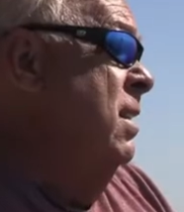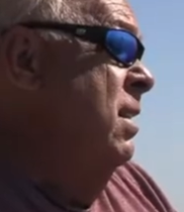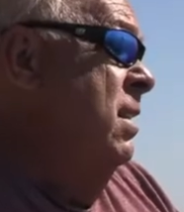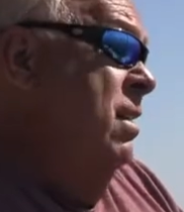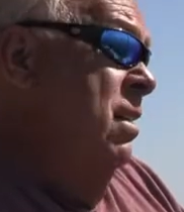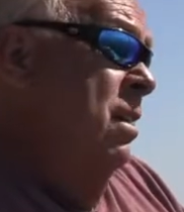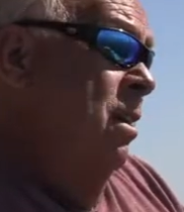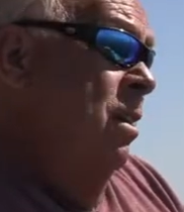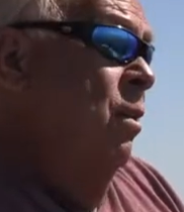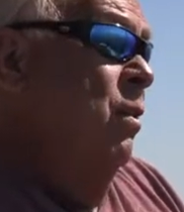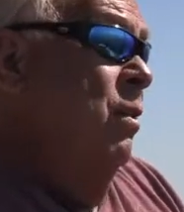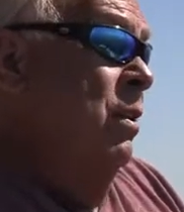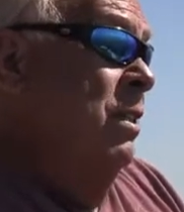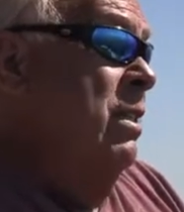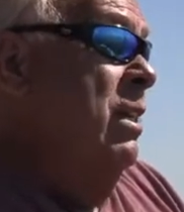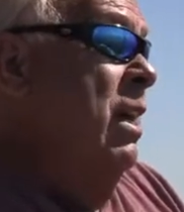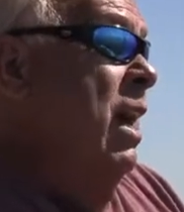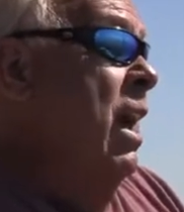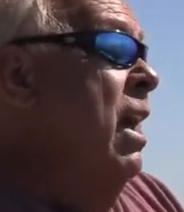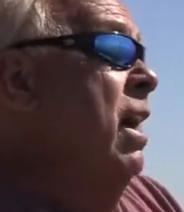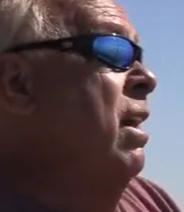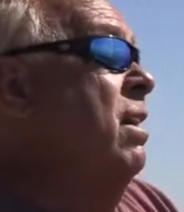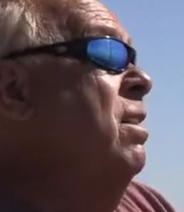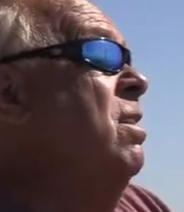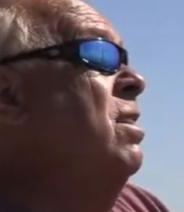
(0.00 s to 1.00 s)
you know,
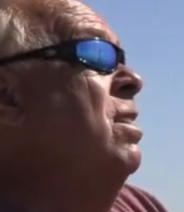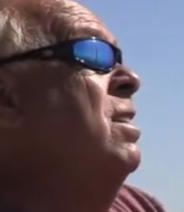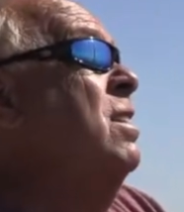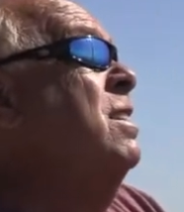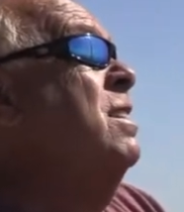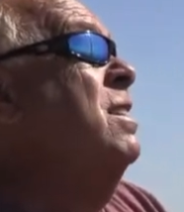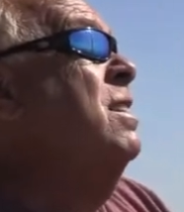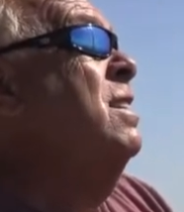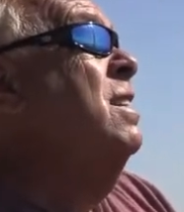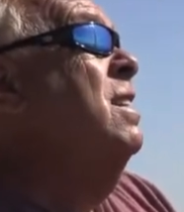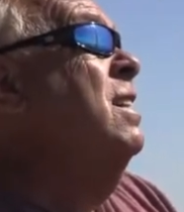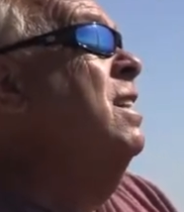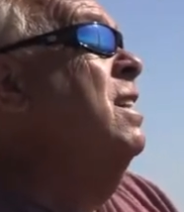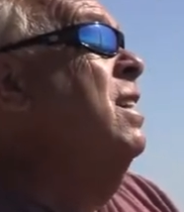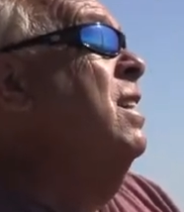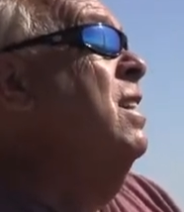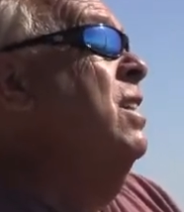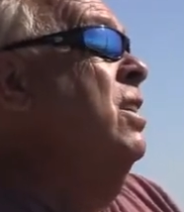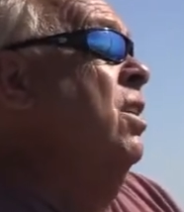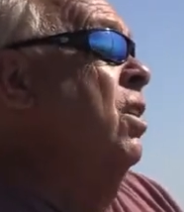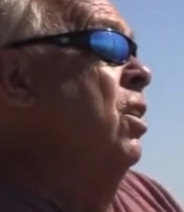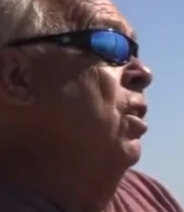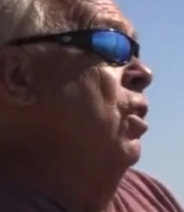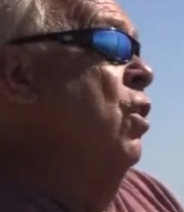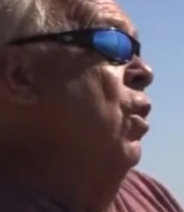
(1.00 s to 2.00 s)
tangle,
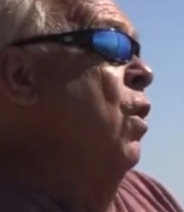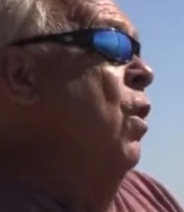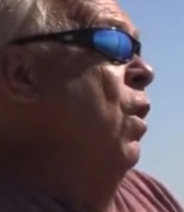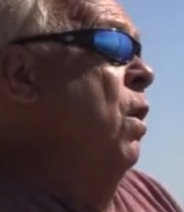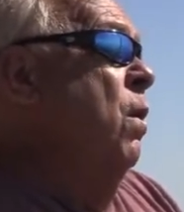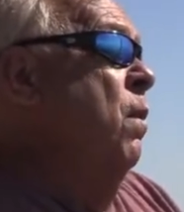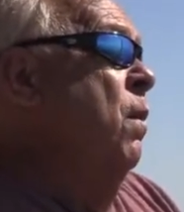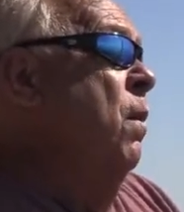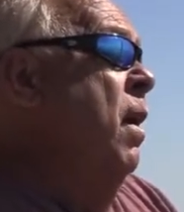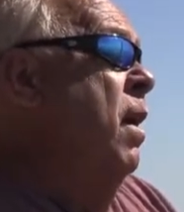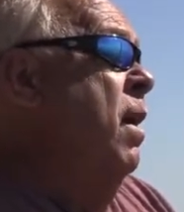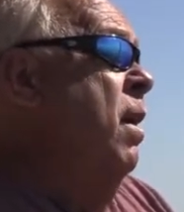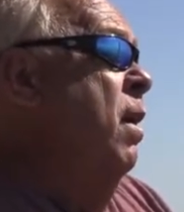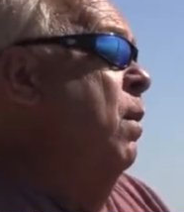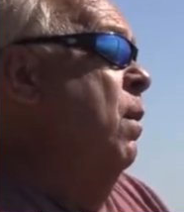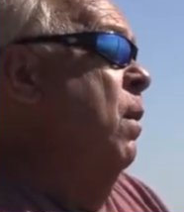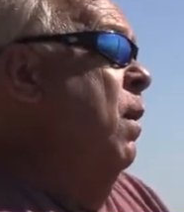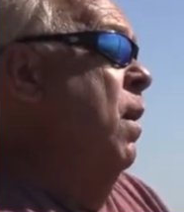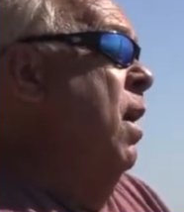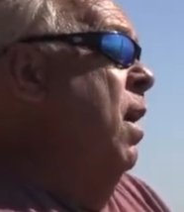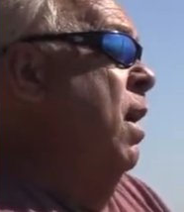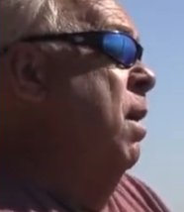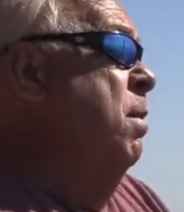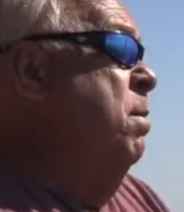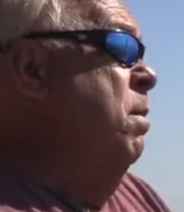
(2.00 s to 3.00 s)
you'll know it right
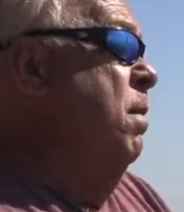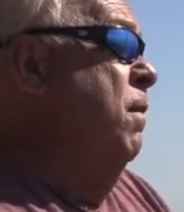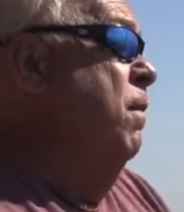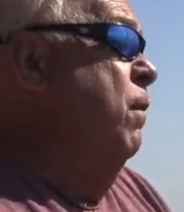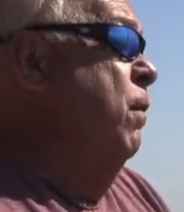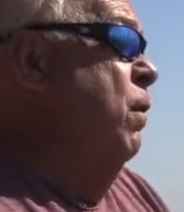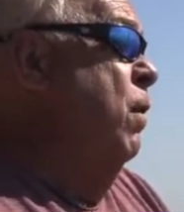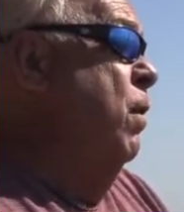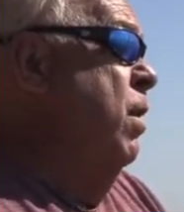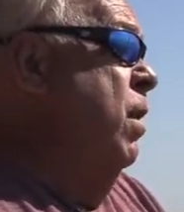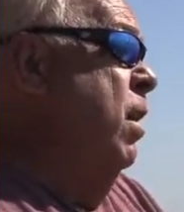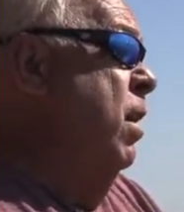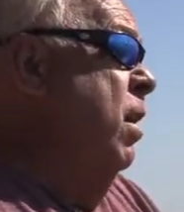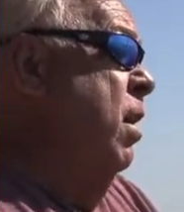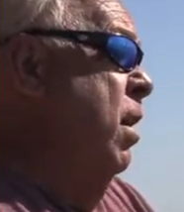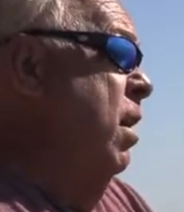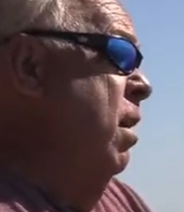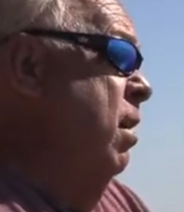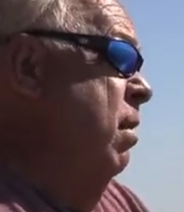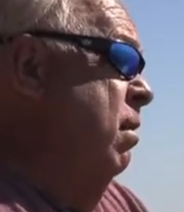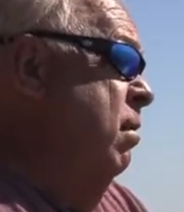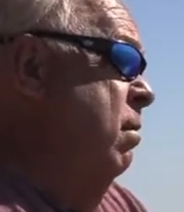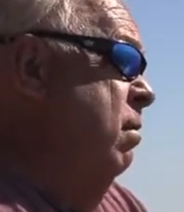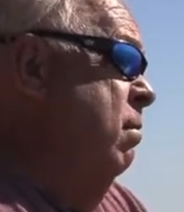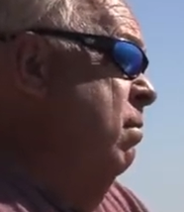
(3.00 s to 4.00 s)
away before you
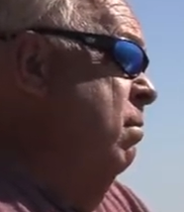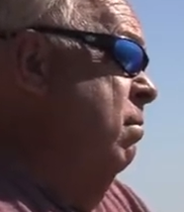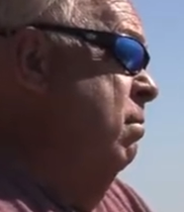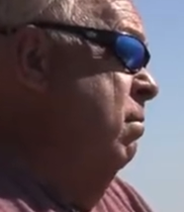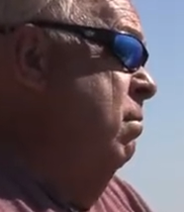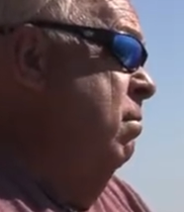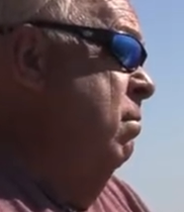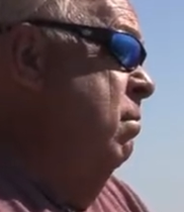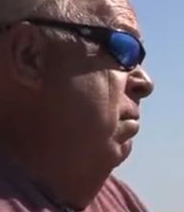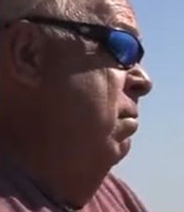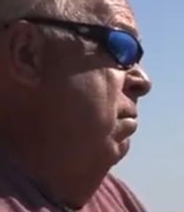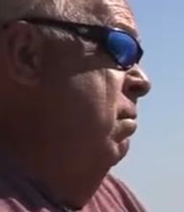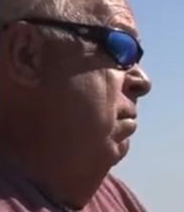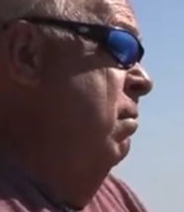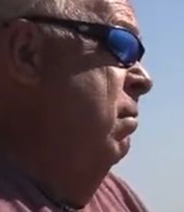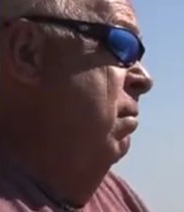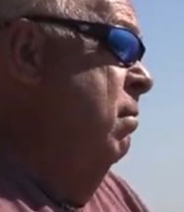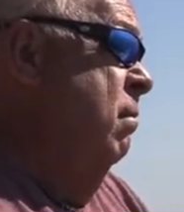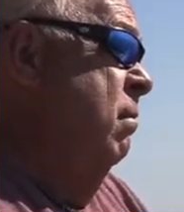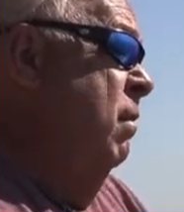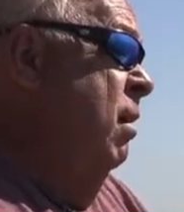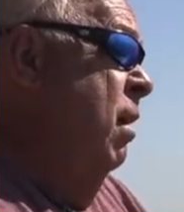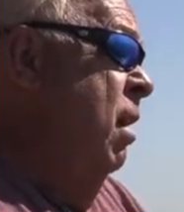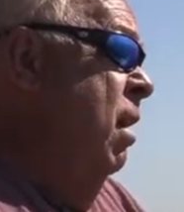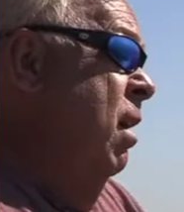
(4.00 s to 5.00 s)
get
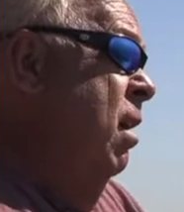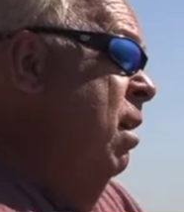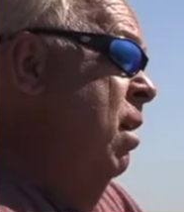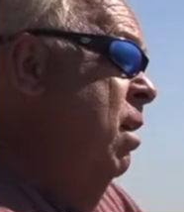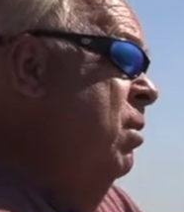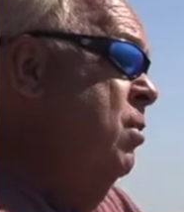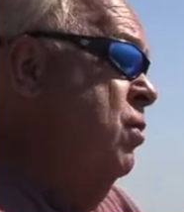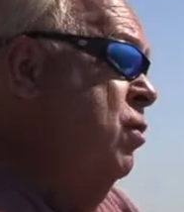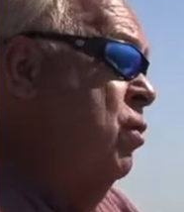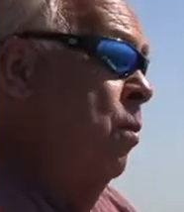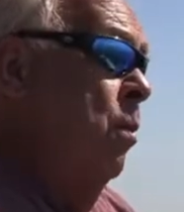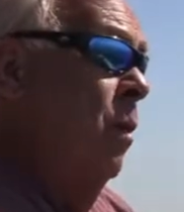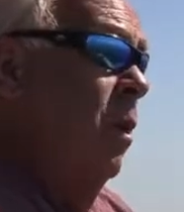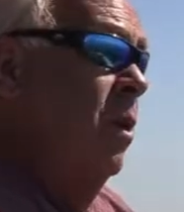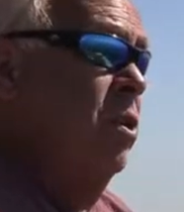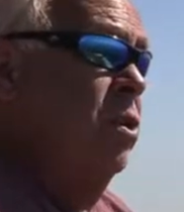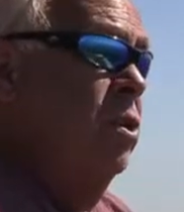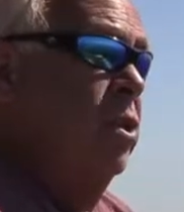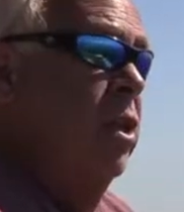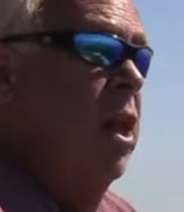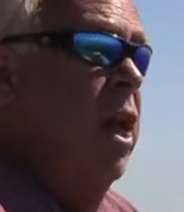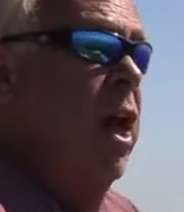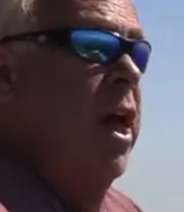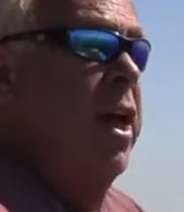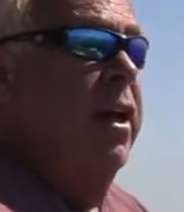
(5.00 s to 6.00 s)
so much
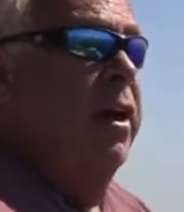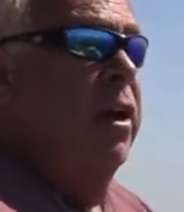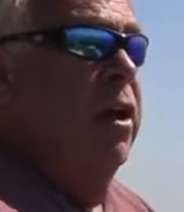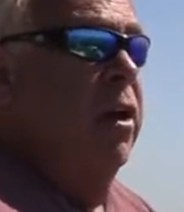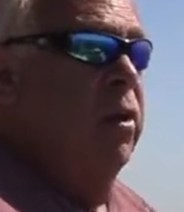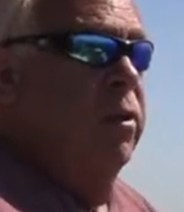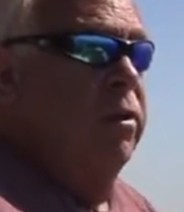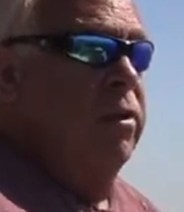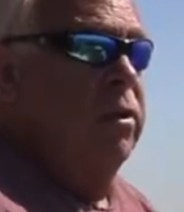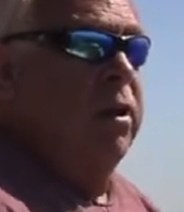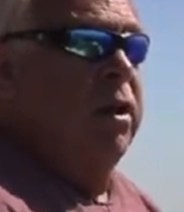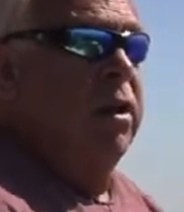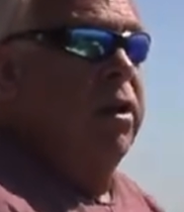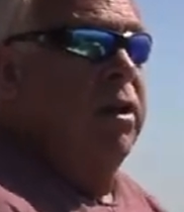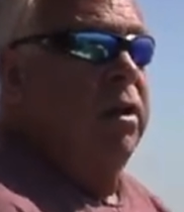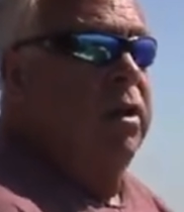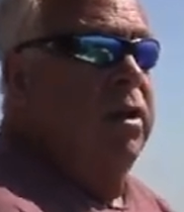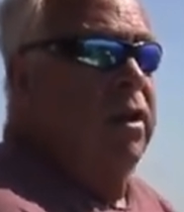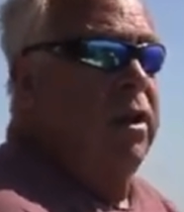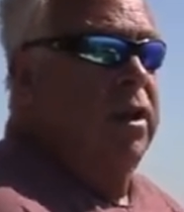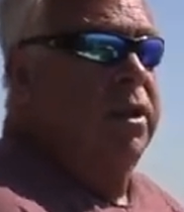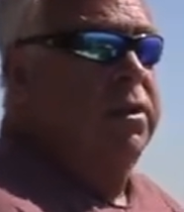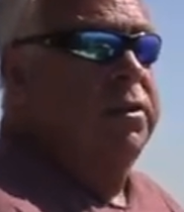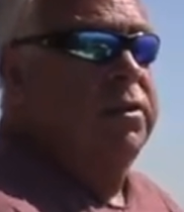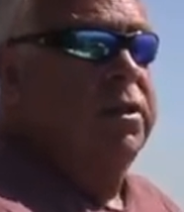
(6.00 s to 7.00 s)
line out there
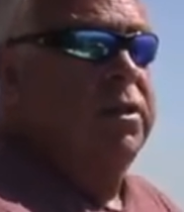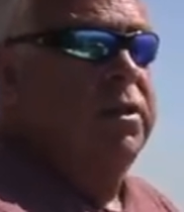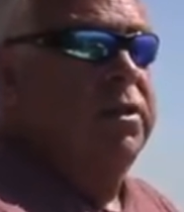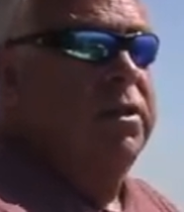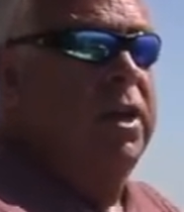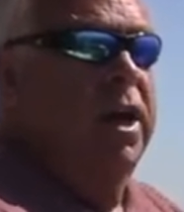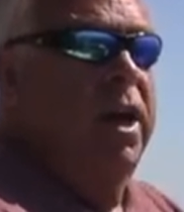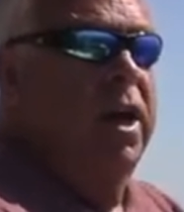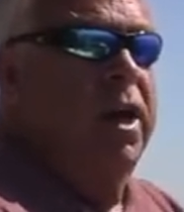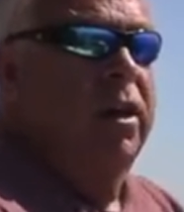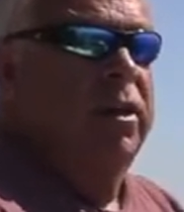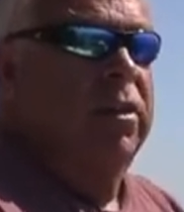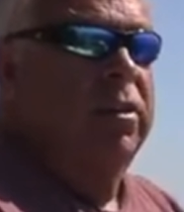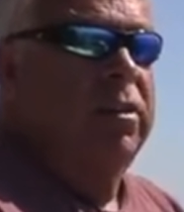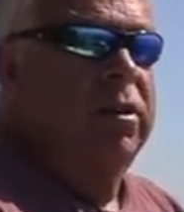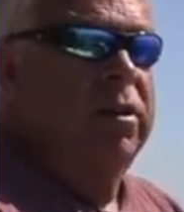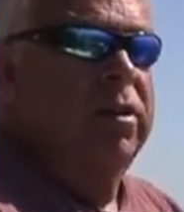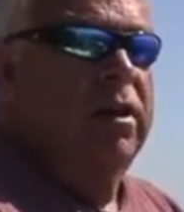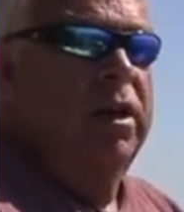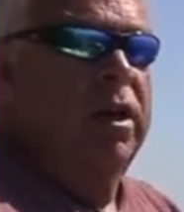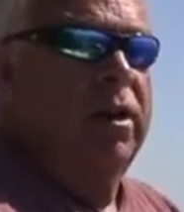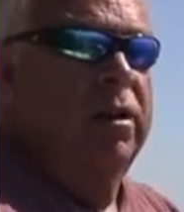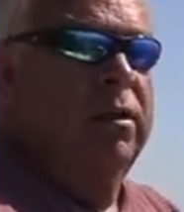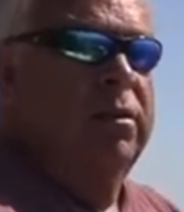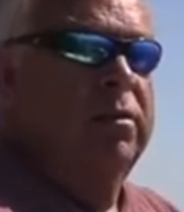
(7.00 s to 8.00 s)
that it's a tangle
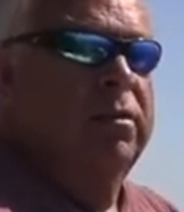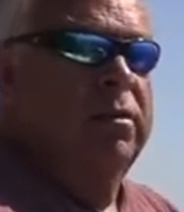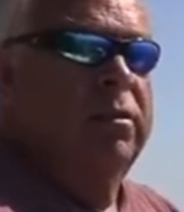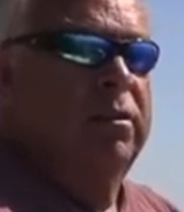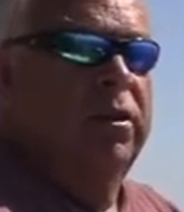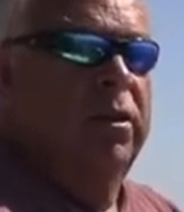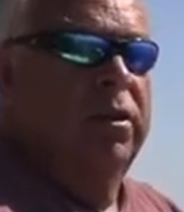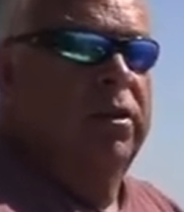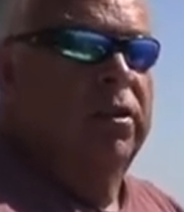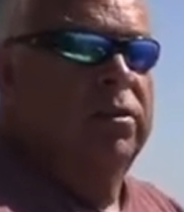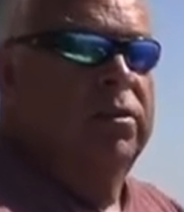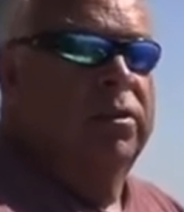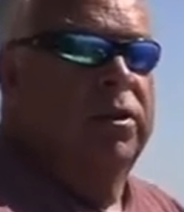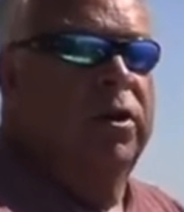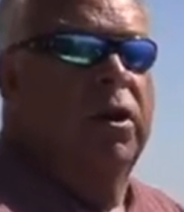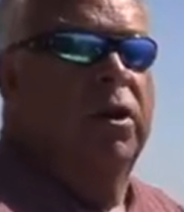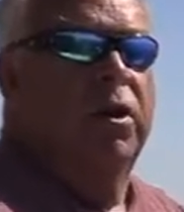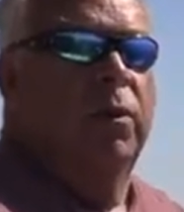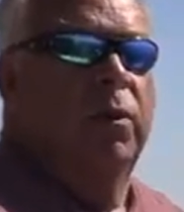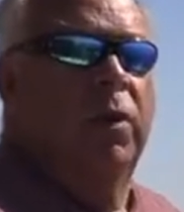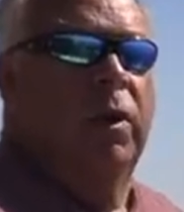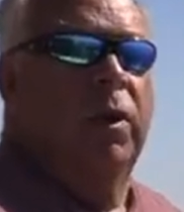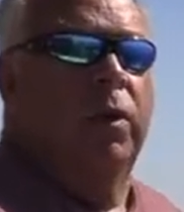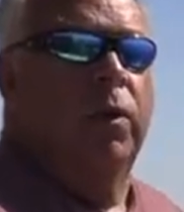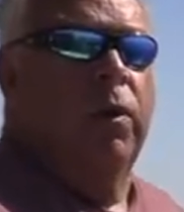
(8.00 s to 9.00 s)
that, you know, is going
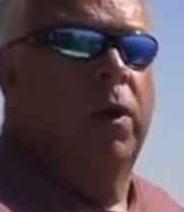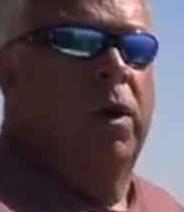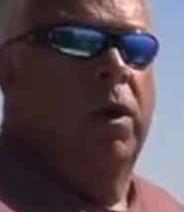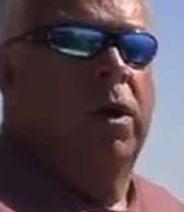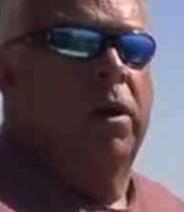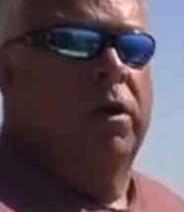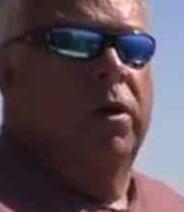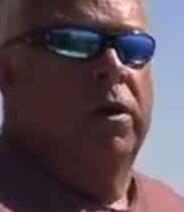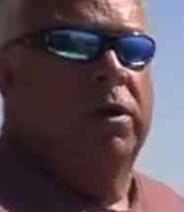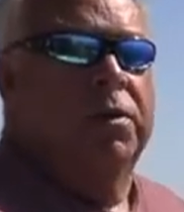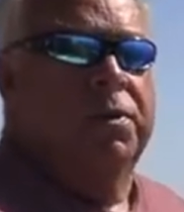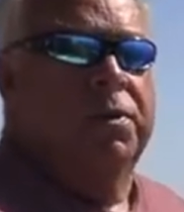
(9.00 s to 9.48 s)
to require